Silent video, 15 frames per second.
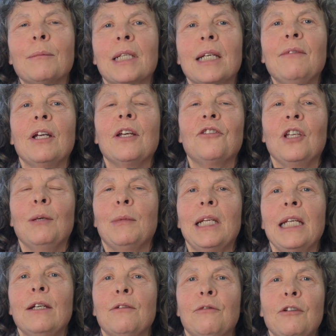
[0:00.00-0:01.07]
giving
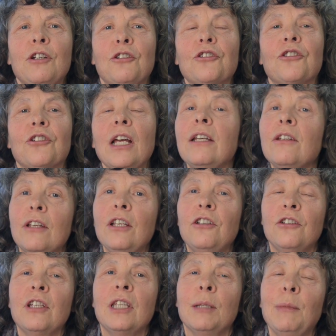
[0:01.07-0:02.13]
somebody a fish and
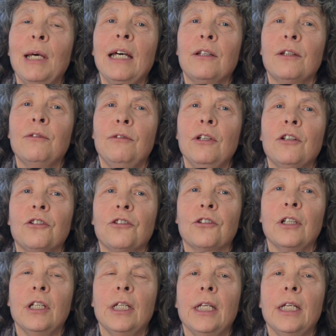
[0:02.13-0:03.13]
teaching them how to fish.